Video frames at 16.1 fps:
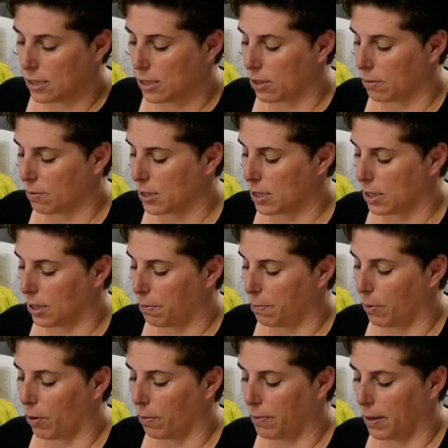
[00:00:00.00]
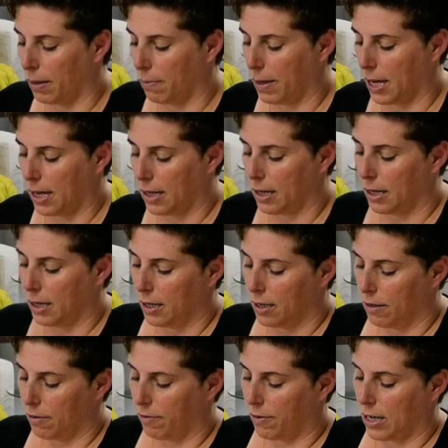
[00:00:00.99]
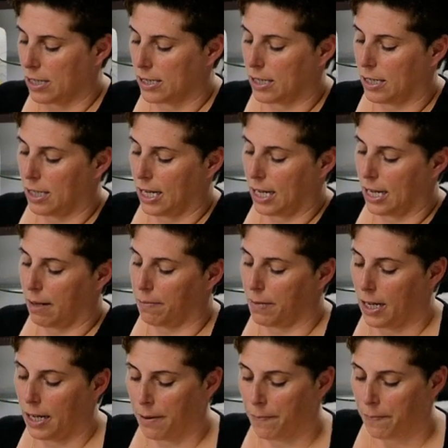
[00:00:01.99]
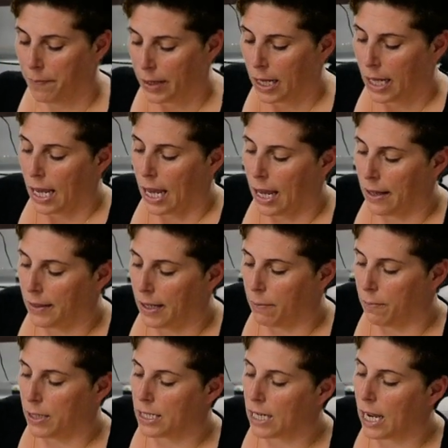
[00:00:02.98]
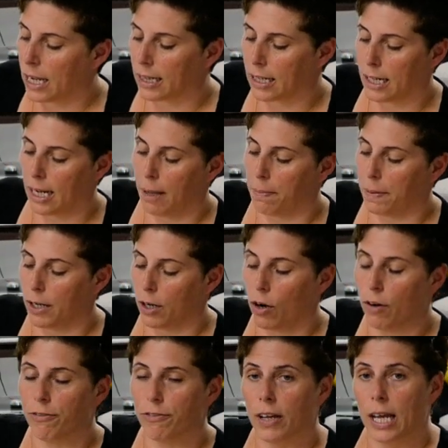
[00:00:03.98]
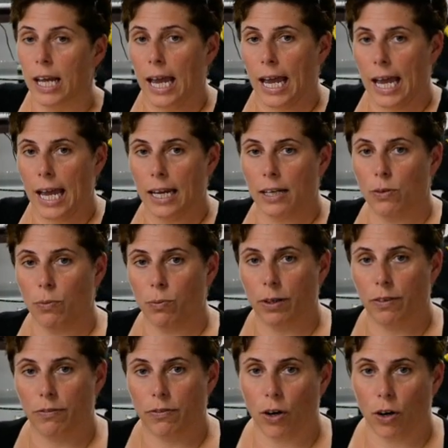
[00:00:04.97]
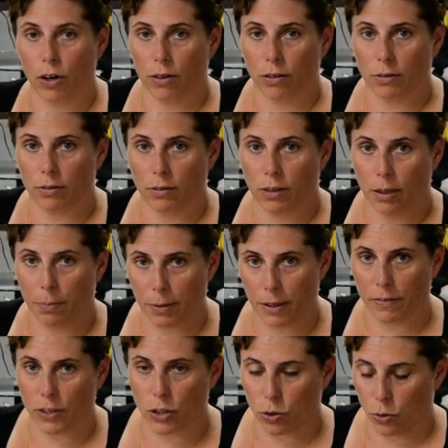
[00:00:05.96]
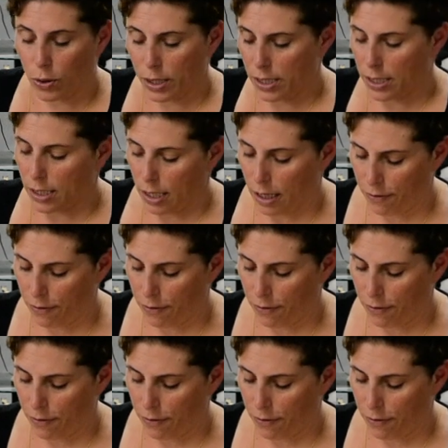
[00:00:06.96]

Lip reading: So I'm just going to pop them out, fasten that up there, and then we take the nappy off, and we've got a bit of a choice.